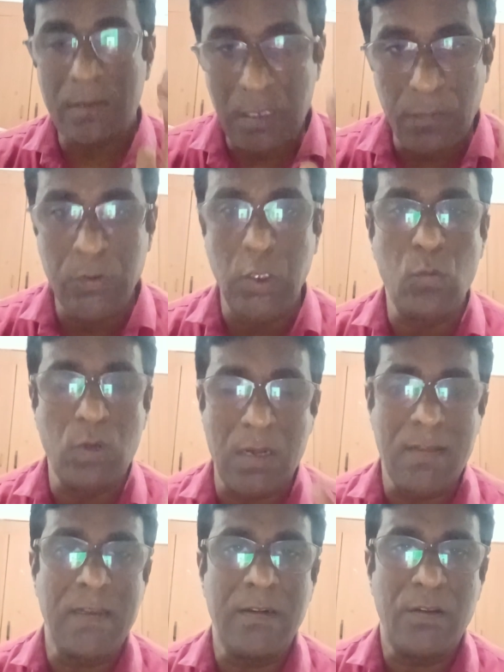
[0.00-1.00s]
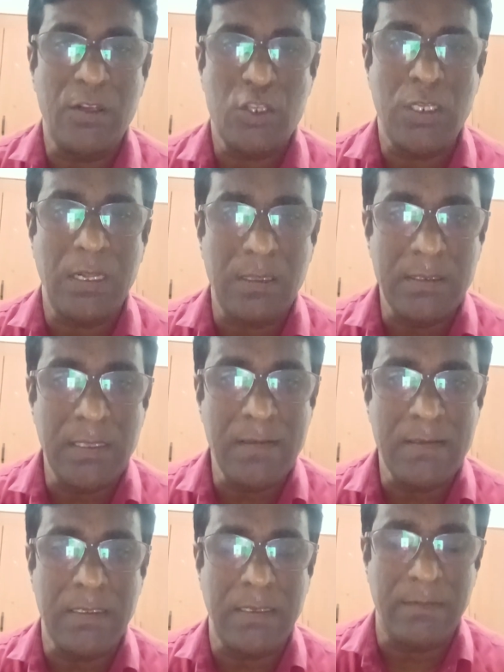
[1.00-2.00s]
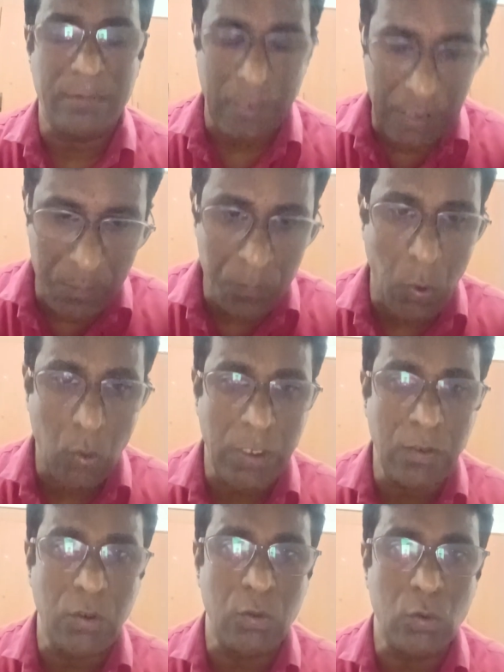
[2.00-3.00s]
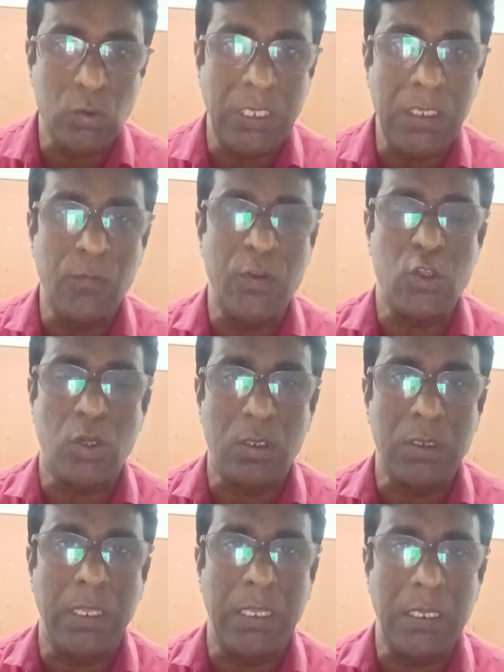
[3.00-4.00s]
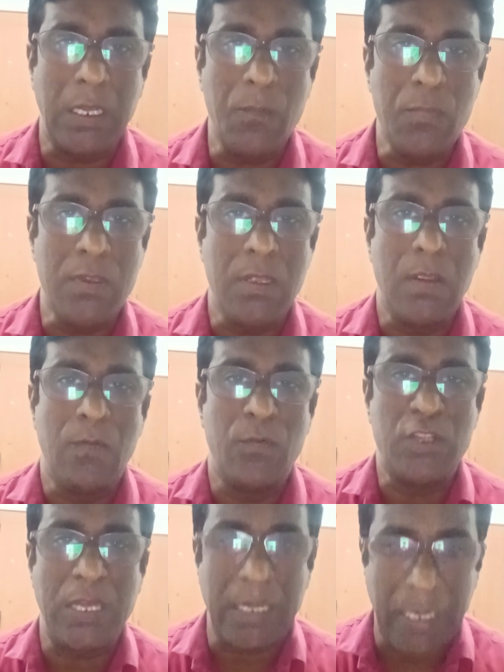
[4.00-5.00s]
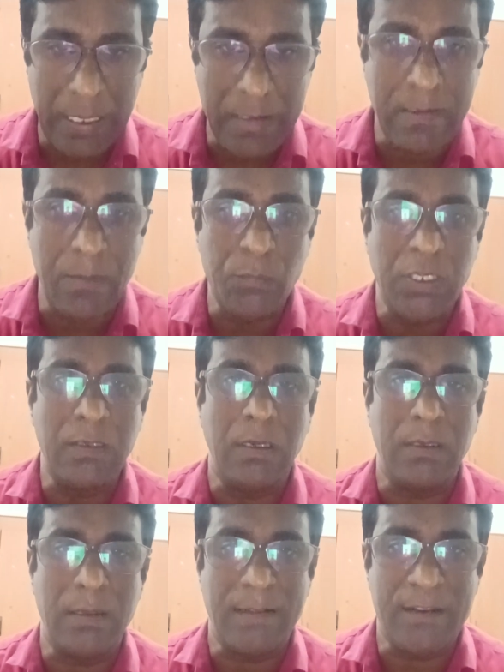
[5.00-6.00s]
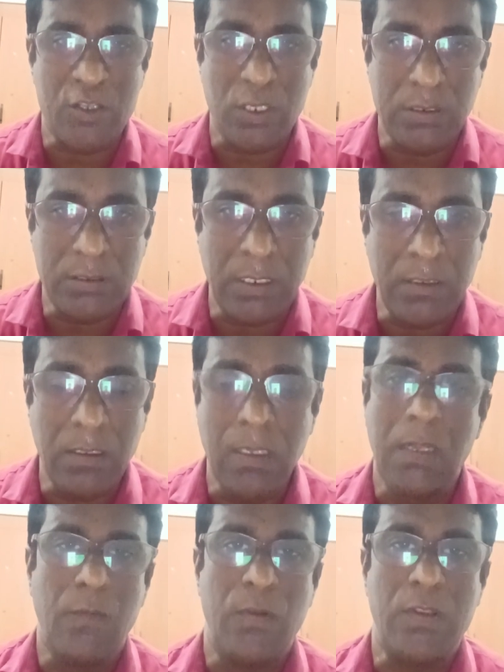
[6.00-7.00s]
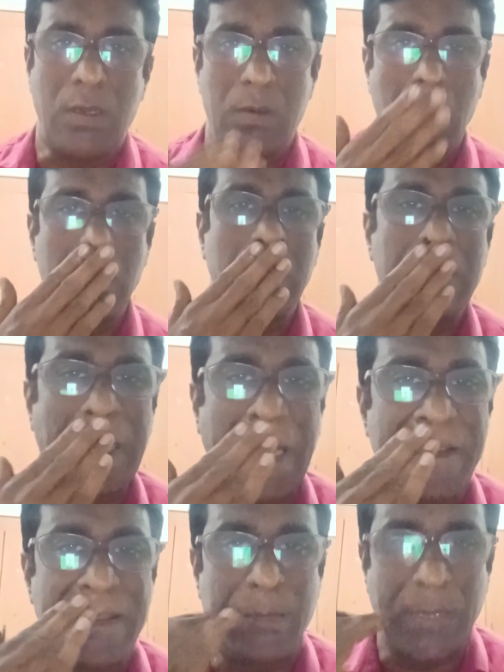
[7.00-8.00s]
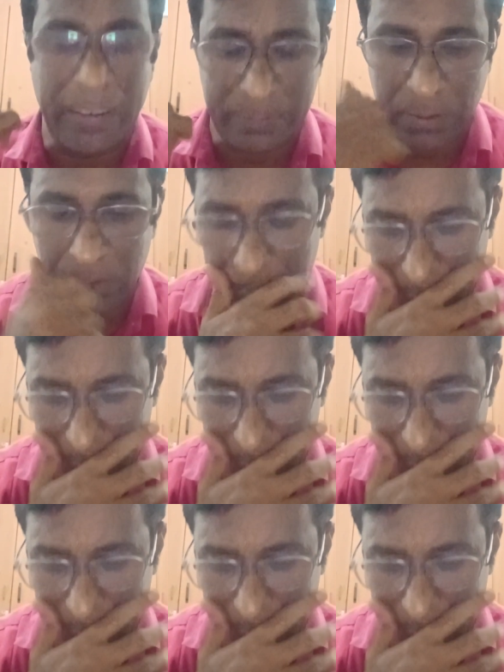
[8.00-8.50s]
give due concentration on this. It is really important to know that which are all the incomes which are exempted under section 10, which are not taxable at all.